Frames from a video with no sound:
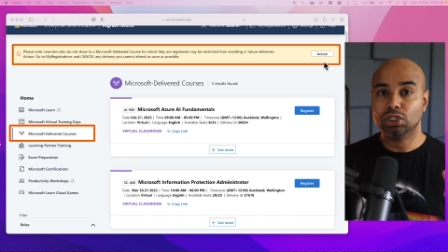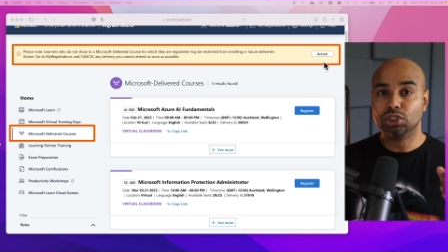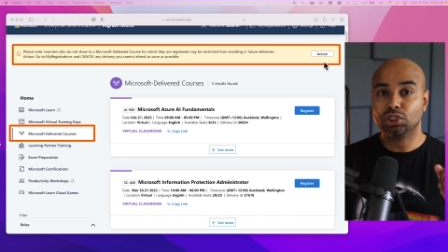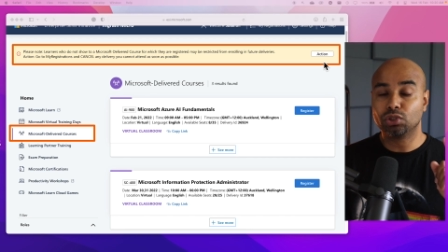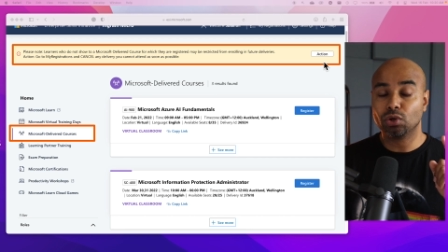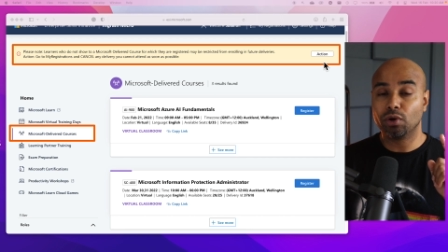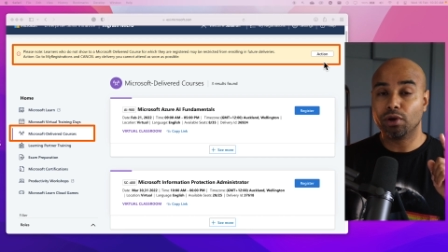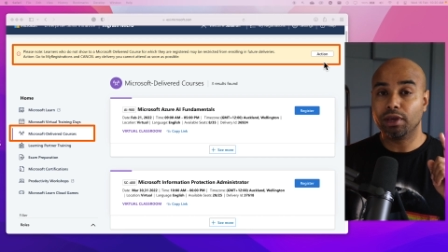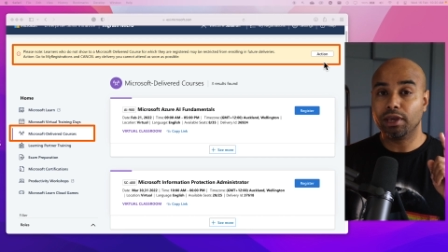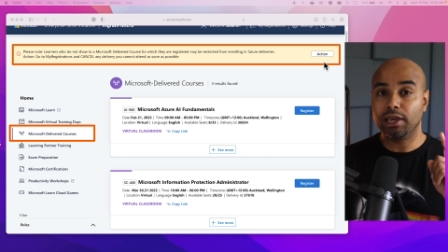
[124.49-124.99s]

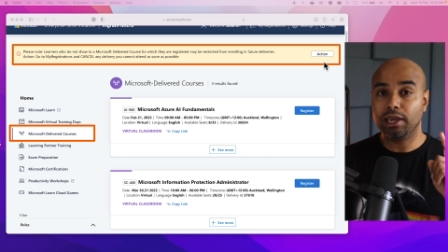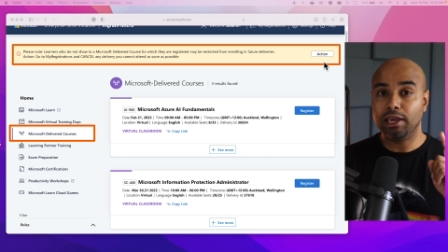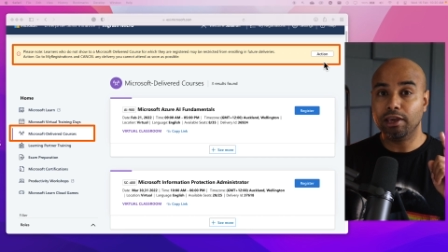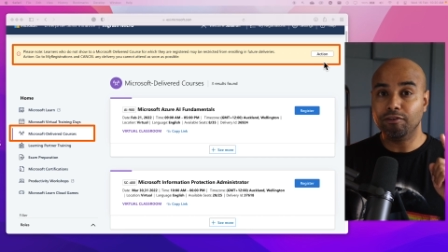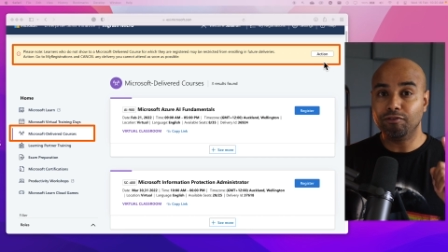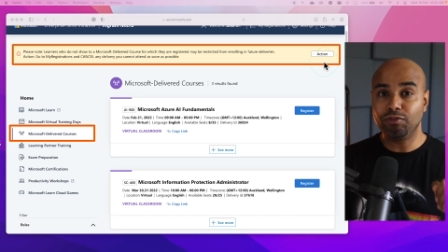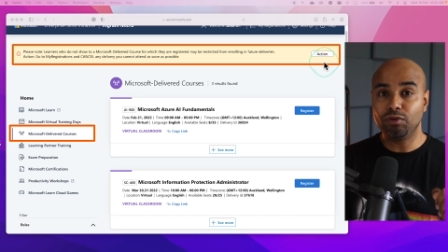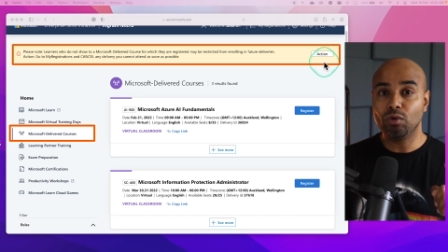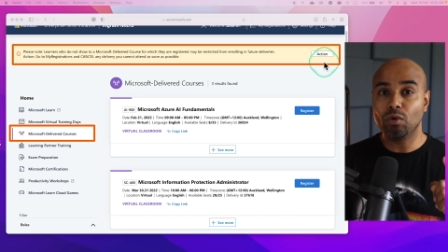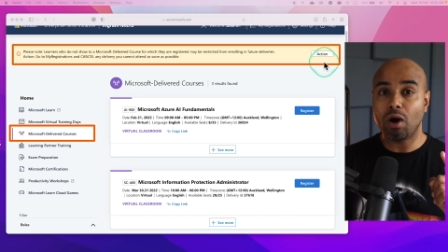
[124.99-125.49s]
So
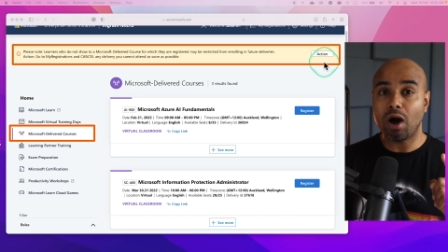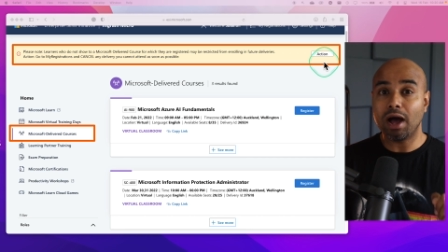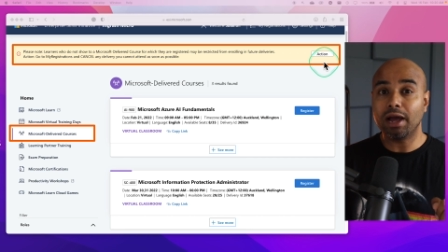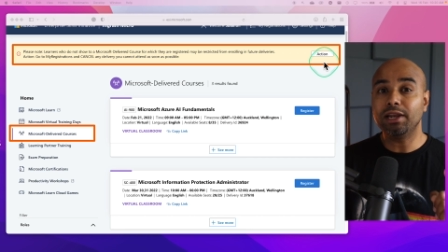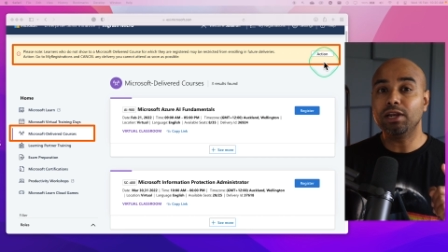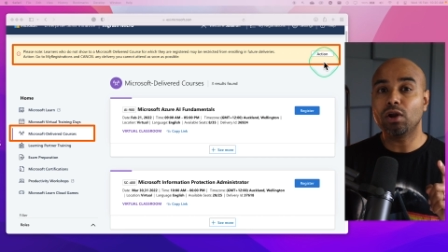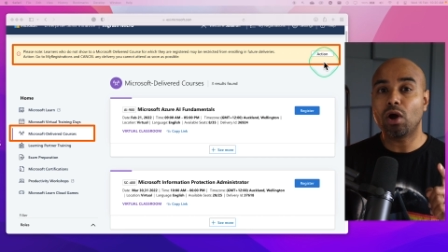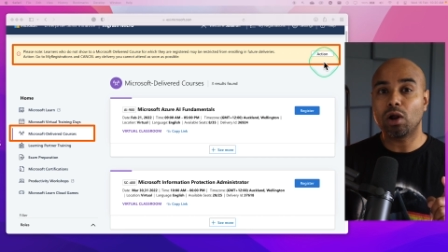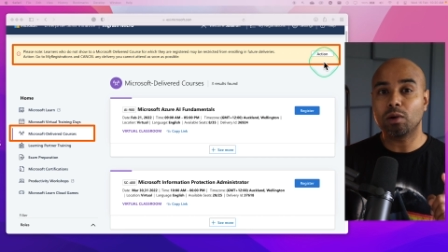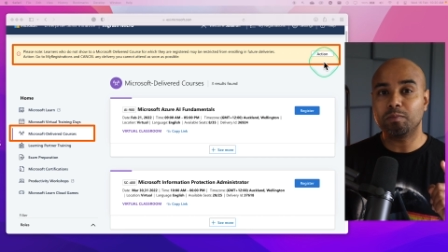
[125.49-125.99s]
if you
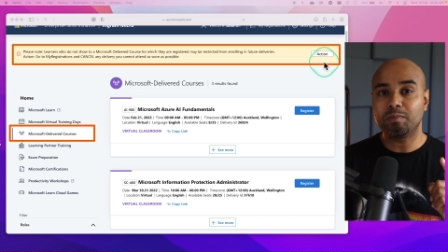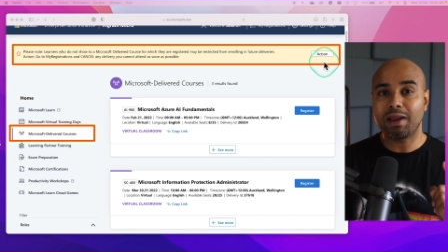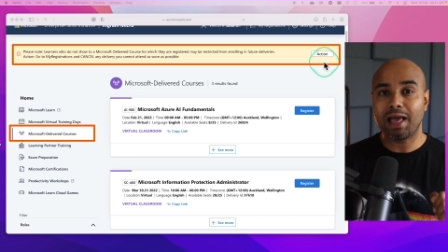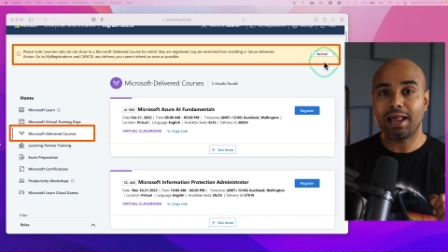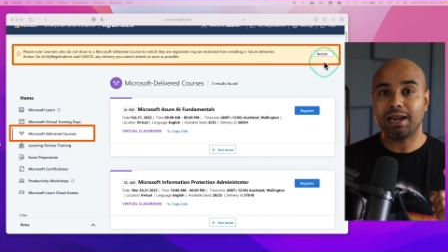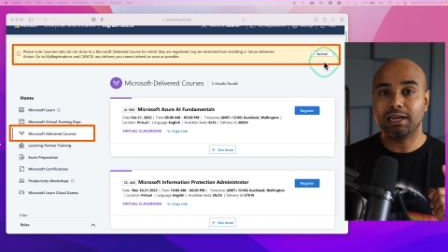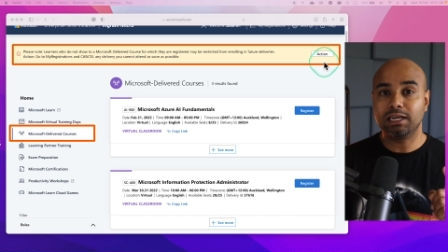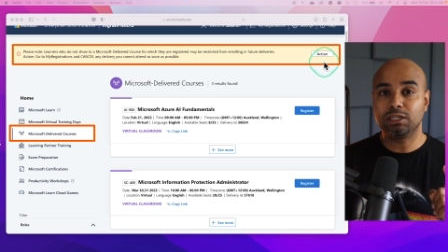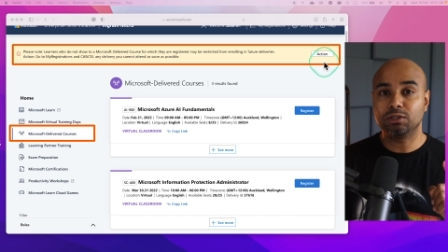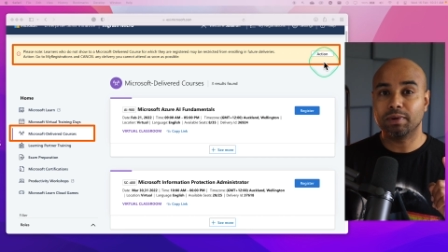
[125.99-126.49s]
are not
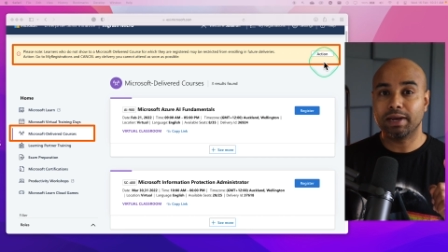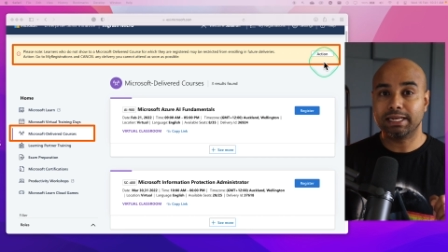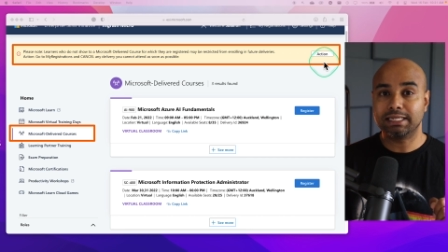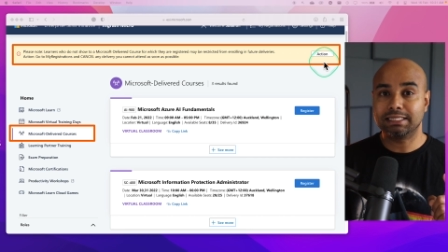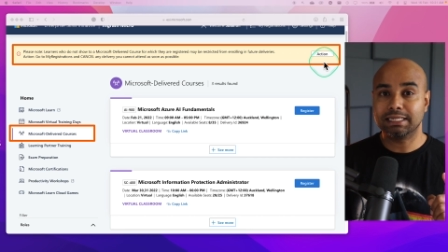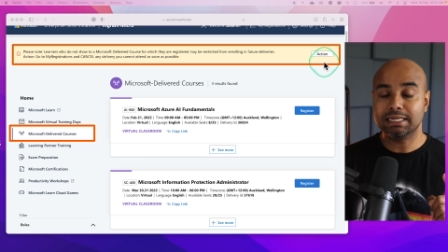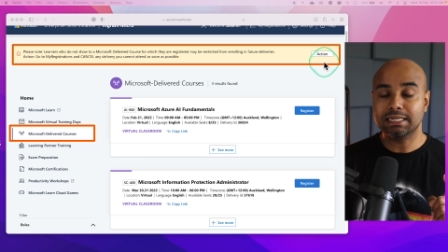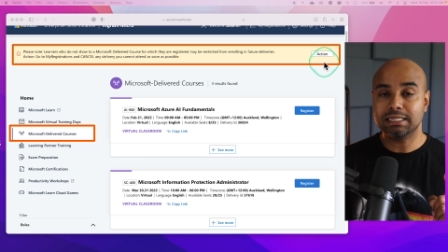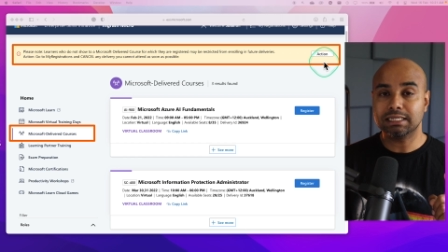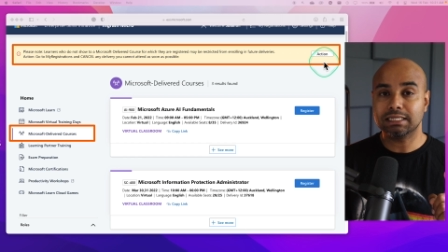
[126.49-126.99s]
planning to
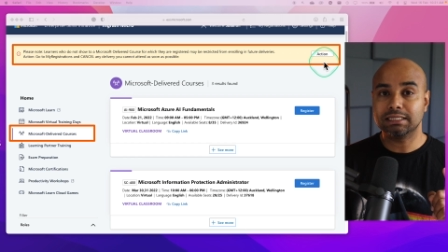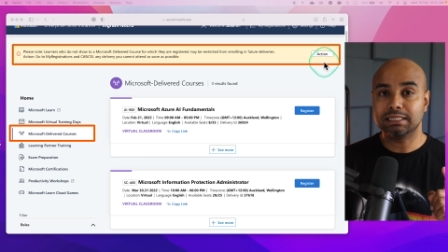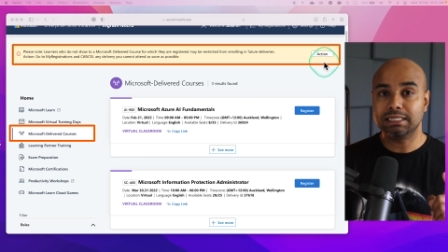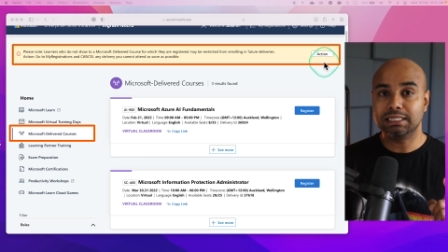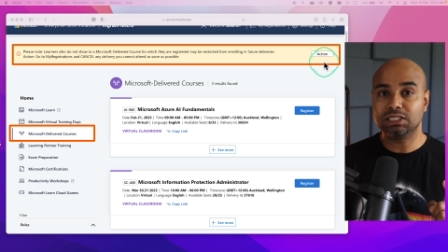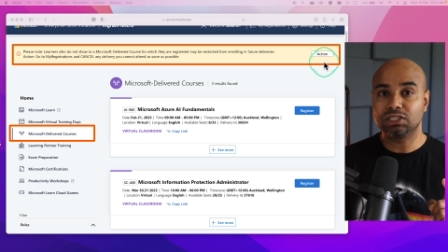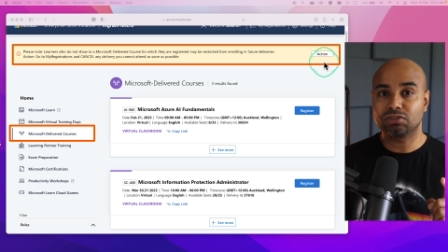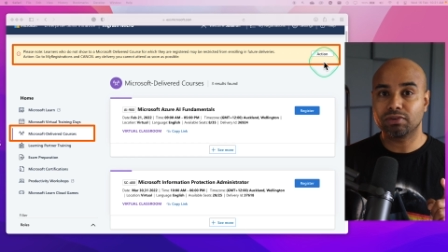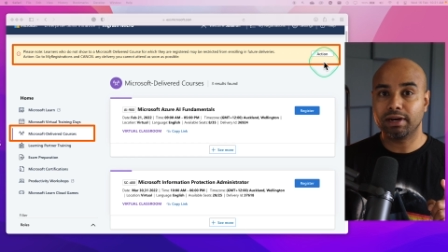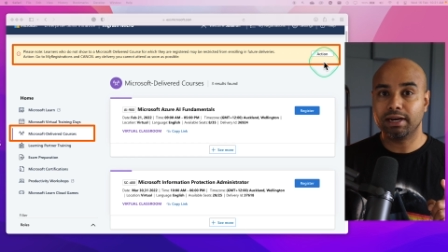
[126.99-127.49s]
attend
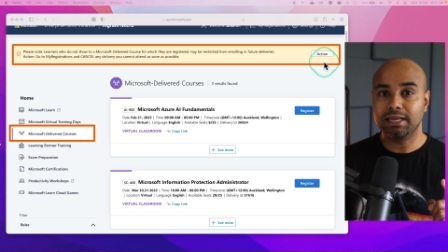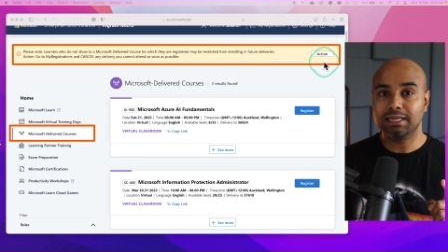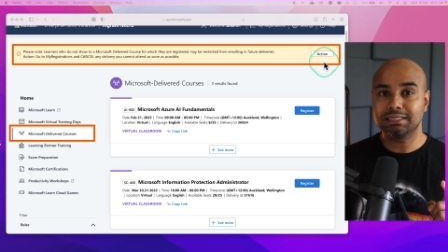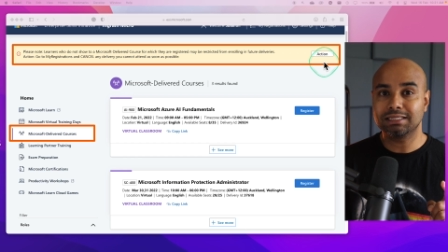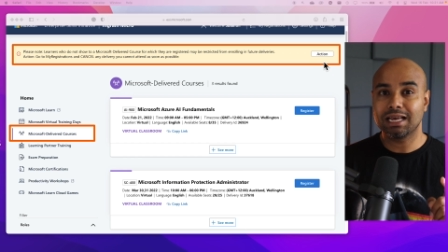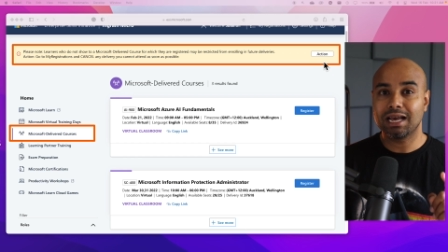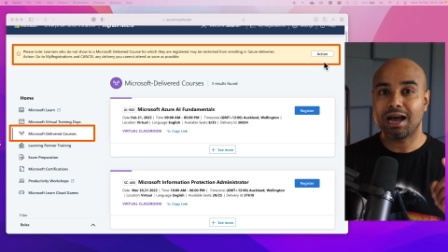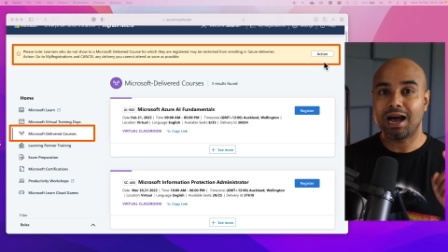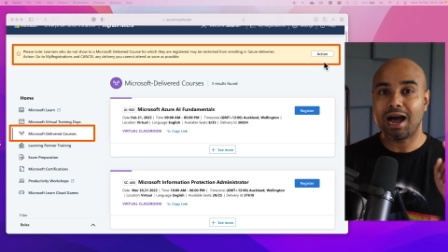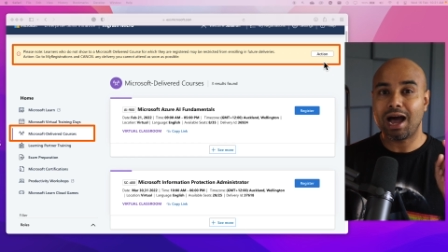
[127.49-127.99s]
these
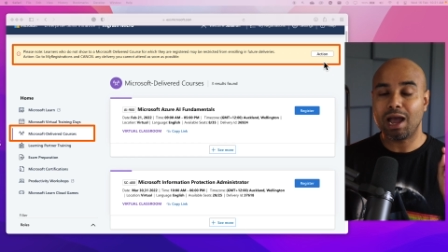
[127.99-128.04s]
trainings,